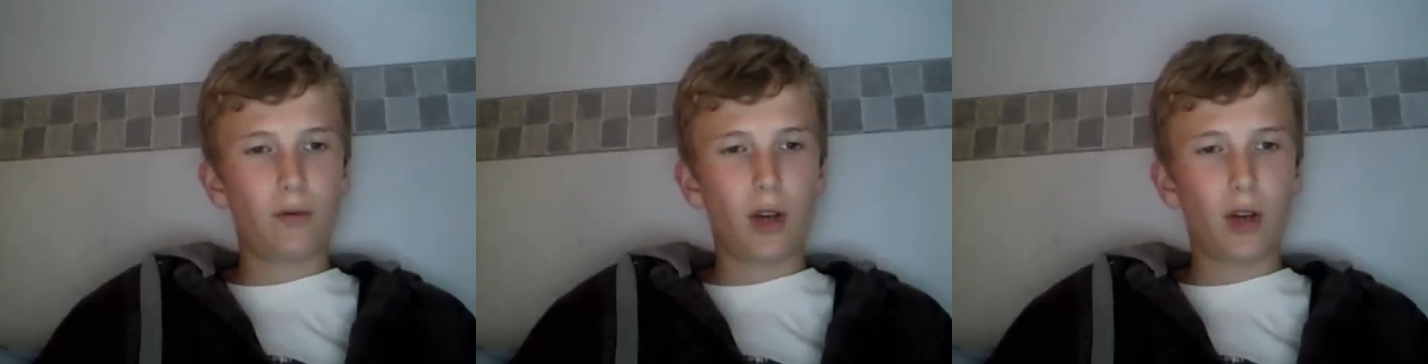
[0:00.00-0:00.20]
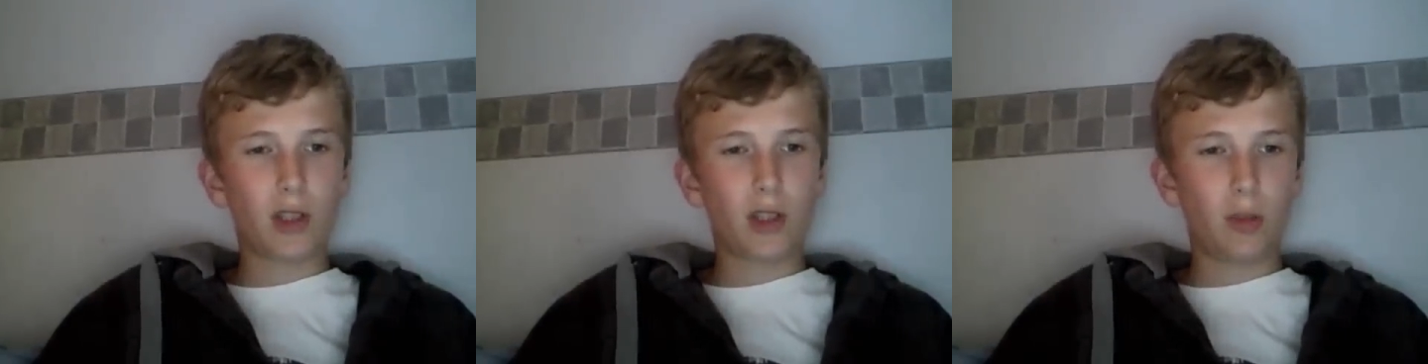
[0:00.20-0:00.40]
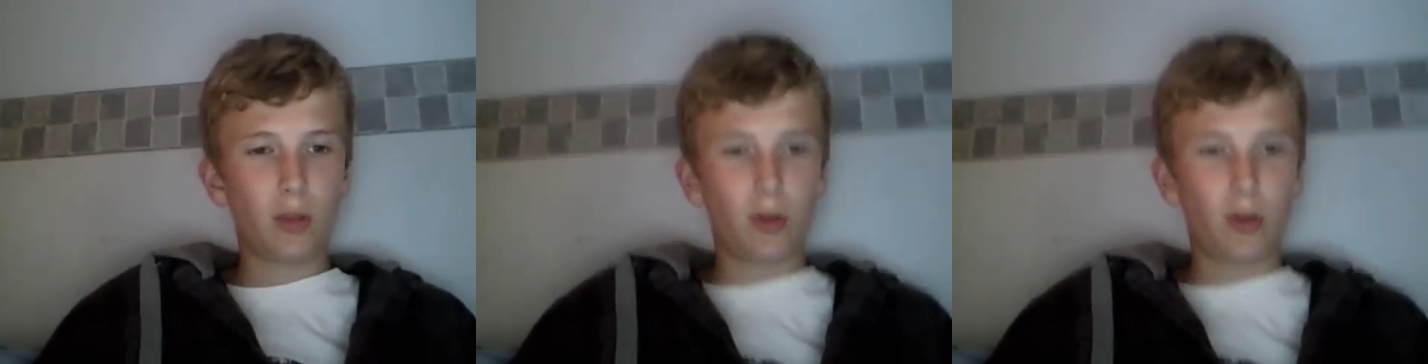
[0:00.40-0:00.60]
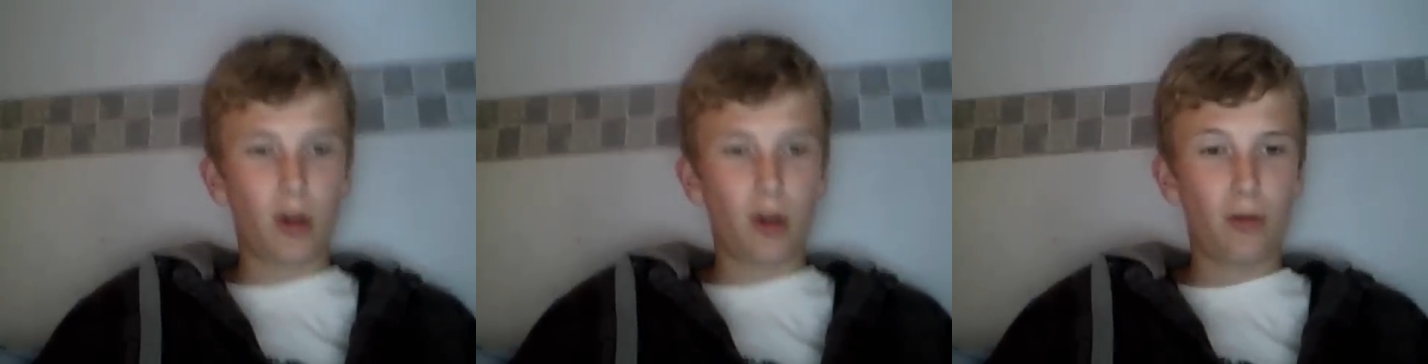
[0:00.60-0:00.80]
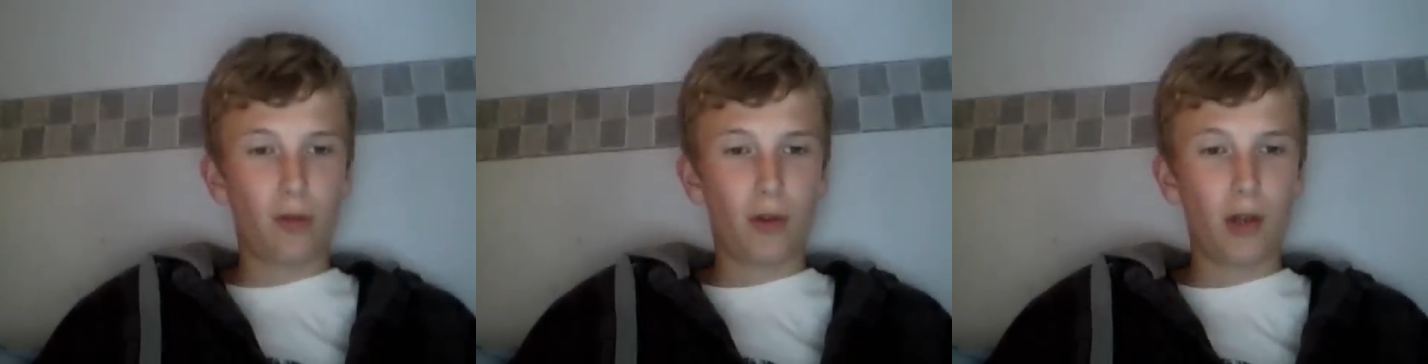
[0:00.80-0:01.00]
Russia will
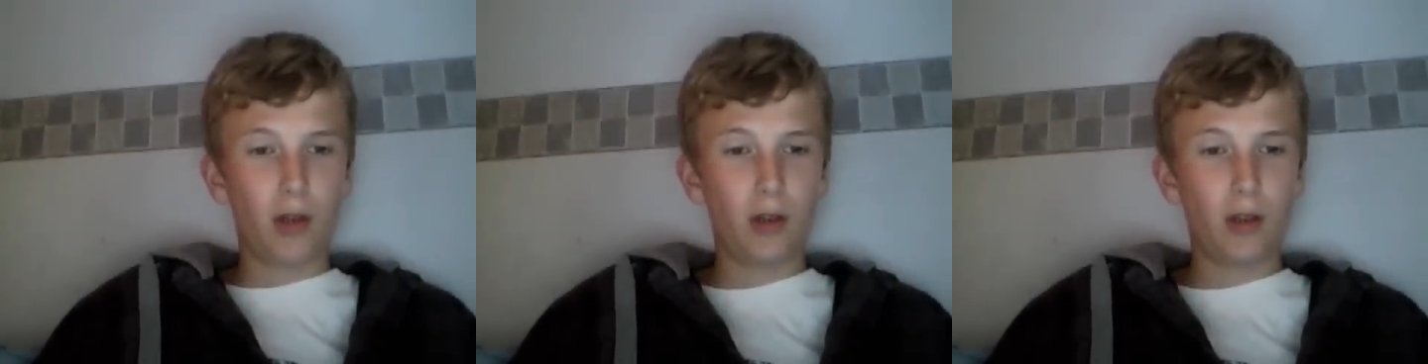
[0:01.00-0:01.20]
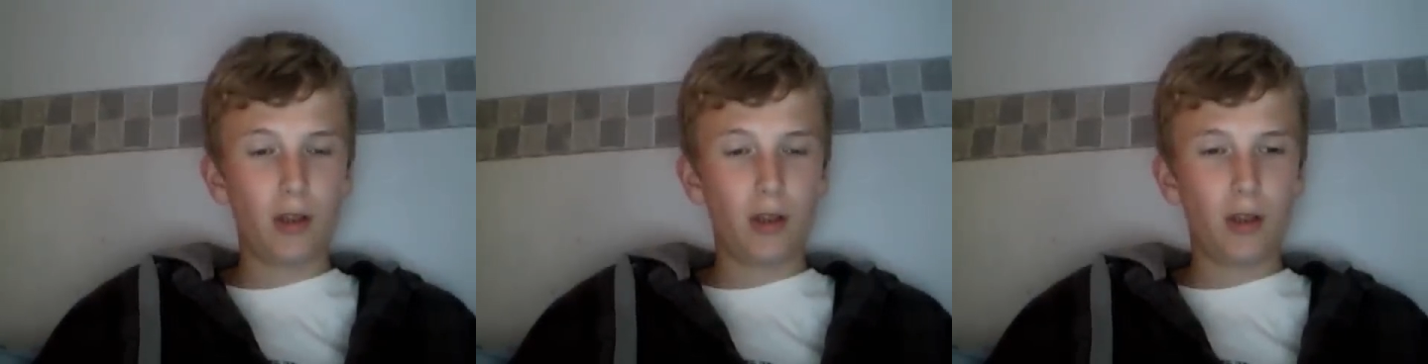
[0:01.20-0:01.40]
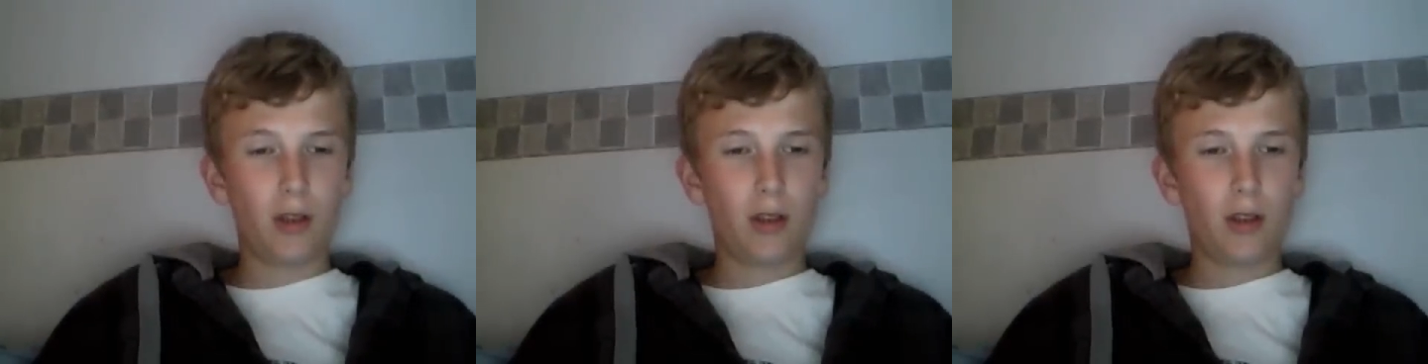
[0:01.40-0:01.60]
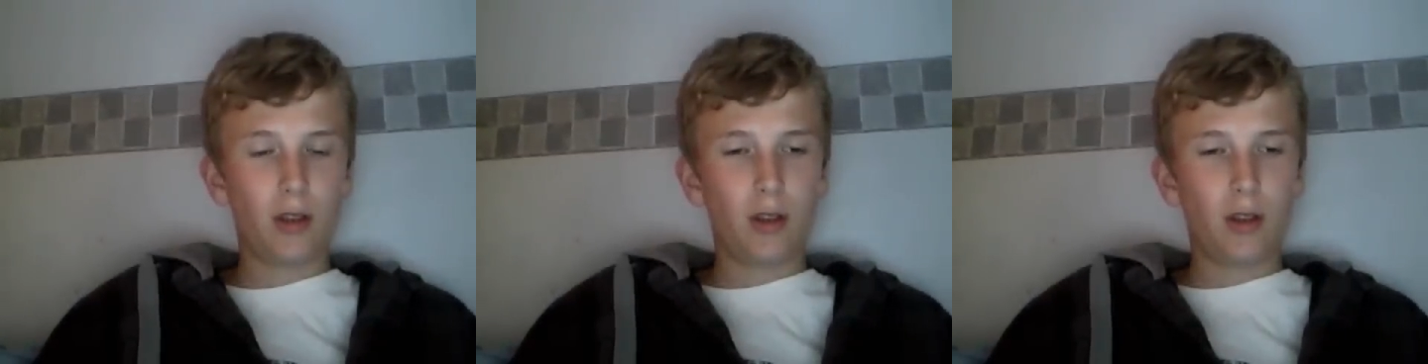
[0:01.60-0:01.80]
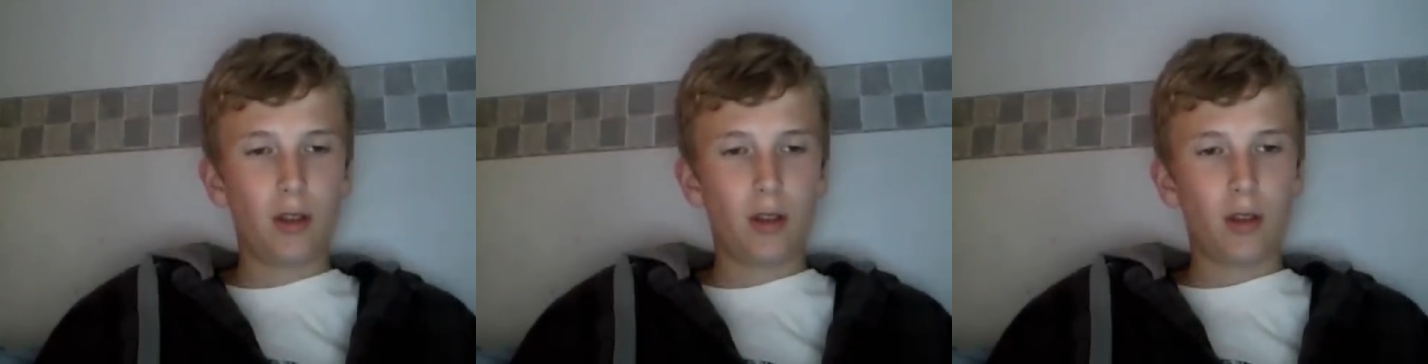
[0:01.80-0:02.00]
go through,
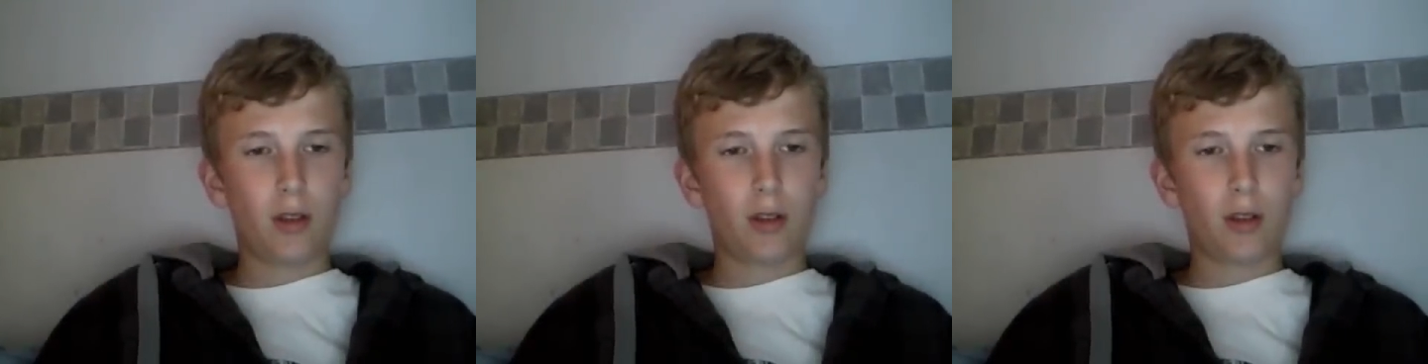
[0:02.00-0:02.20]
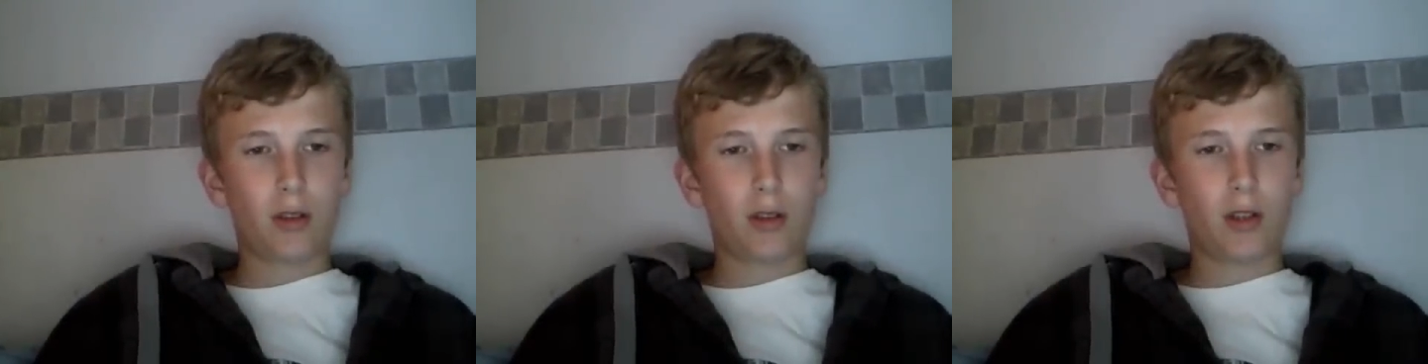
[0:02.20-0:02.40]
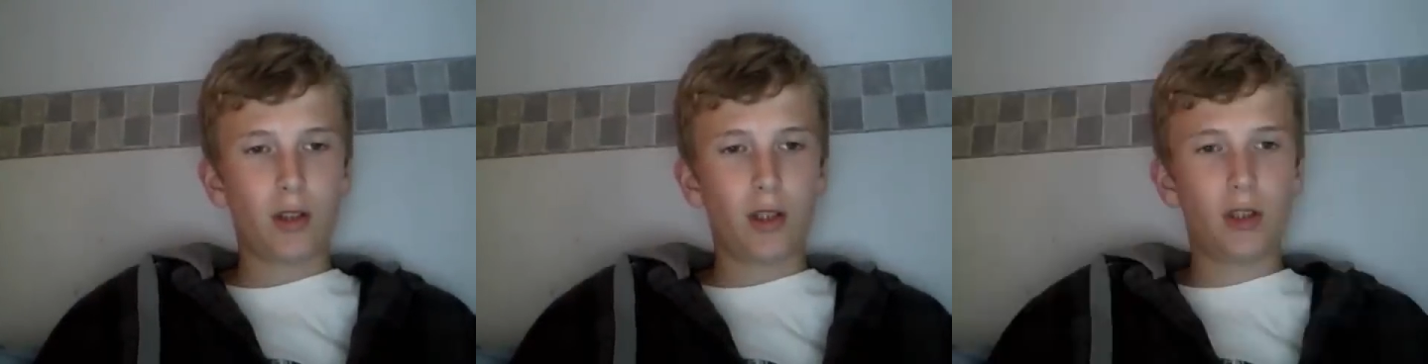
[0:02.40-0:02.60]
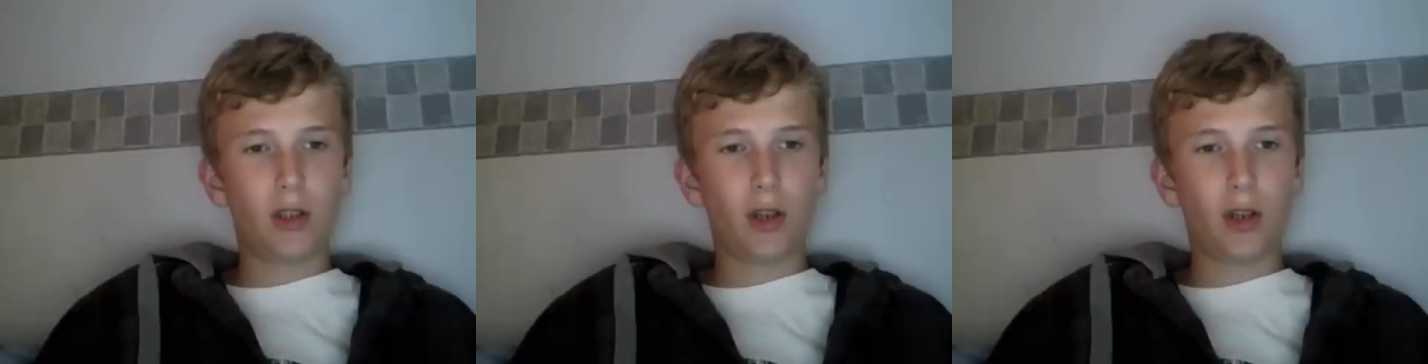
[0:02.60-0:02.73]
because